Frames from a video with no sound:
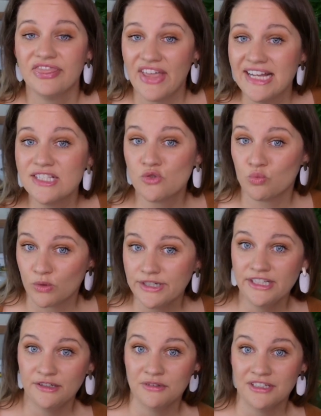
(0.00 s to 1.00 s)
That's
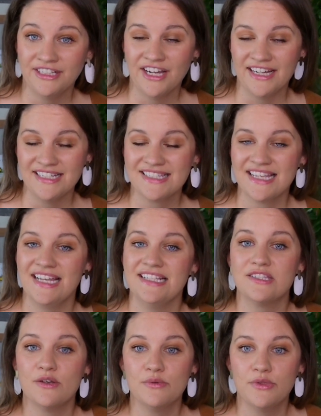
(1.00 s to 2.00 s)
really, really nice.
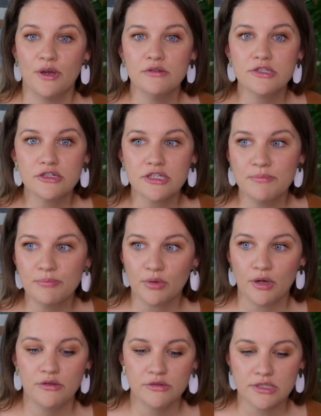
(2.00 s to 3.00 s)
And so those are some
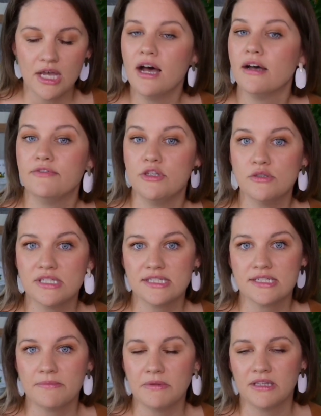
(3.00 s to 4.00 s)
pros of using
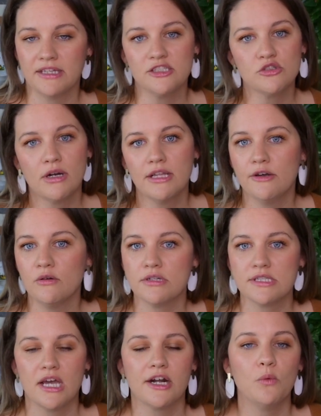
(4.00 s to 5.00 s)
something like Trello or
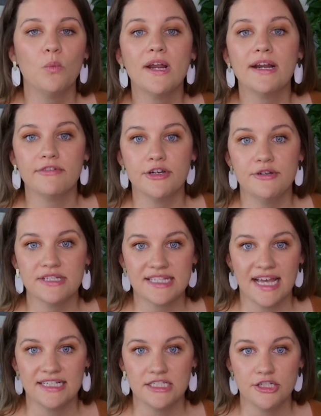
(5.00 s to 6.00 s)
Asana, whatever you
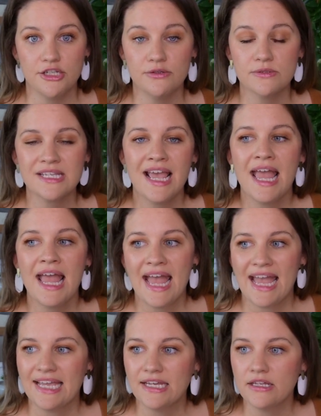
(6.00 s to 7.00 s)
decide to use.
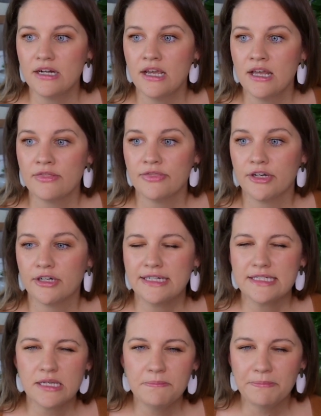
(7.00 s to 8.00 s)
And there
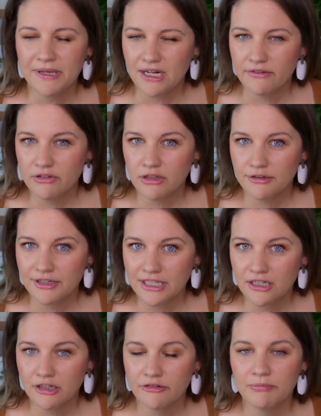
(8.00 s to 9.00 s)
is a bit of a
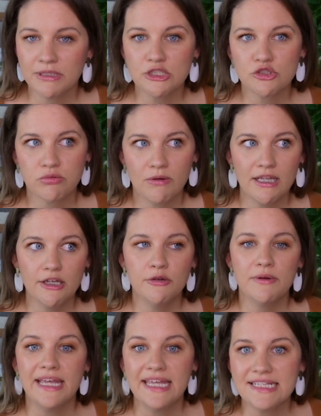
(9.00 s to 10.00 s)
learning curve, but
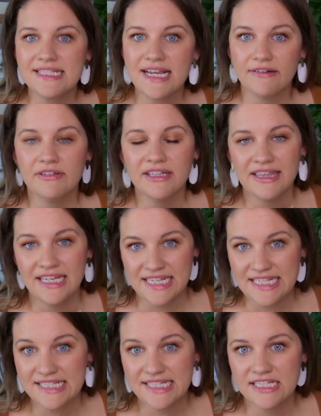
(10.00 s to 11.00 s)
Trello is definitely
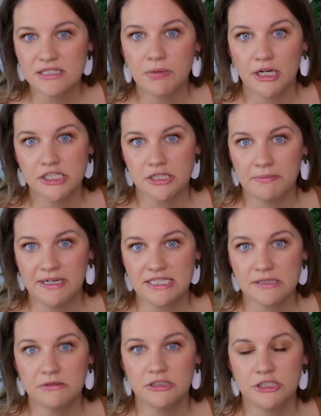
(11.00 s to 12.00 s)
the easiest project
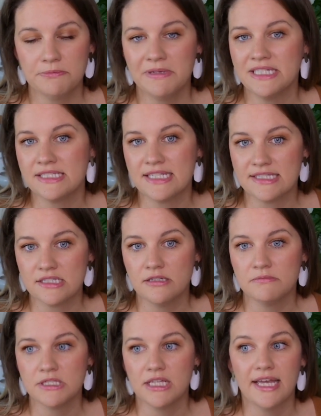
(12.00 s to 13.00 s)
management
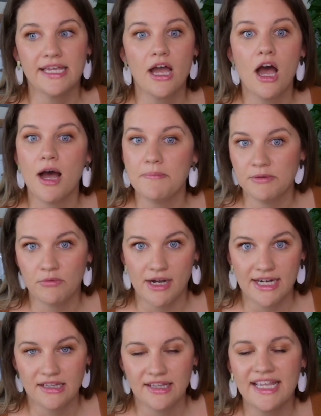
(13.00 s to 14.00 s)
system to like up and
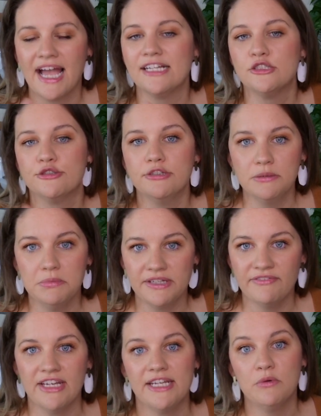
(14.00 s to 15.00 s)
running. Like I truly
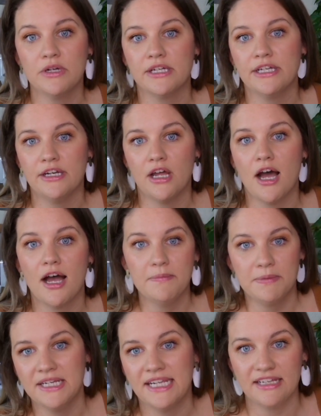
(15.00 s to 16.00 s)
believe anyone can
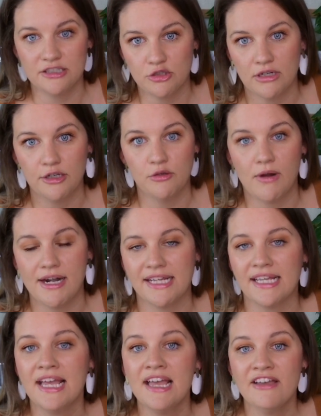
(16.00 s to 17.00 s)
up and get Trello
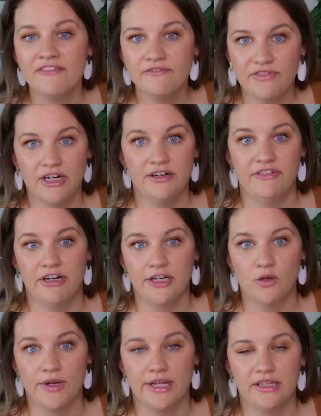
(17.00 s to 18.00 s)
running very, very
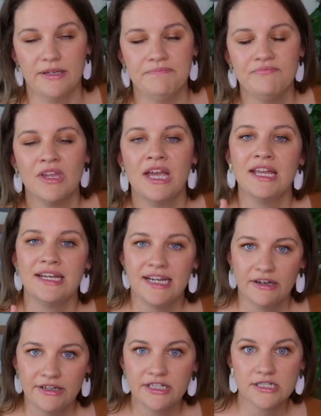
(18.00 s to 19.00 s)
quickly.
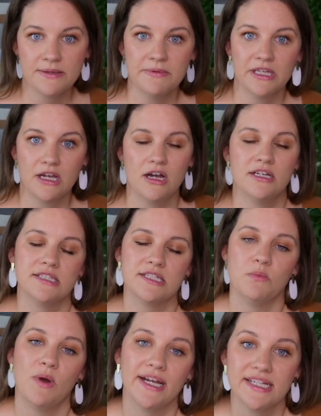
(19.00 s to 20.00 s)
Now, here's some of the cons
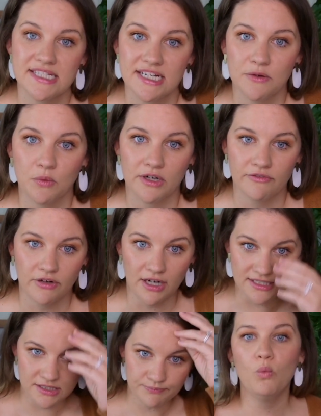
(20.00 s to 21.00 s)
and why it didn't work for
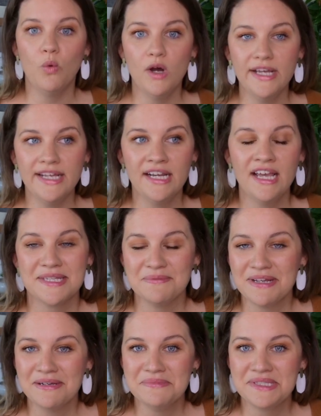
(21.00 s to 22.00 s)
us. One,
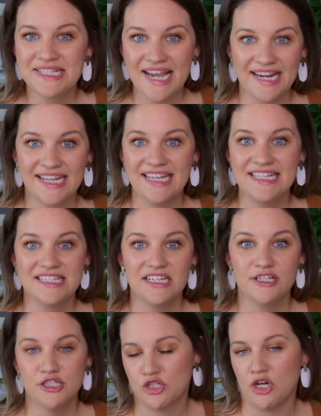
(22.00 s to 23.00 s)
sometimes tech is a
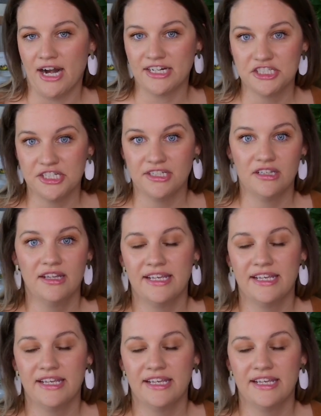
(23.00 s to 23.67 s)
distraction.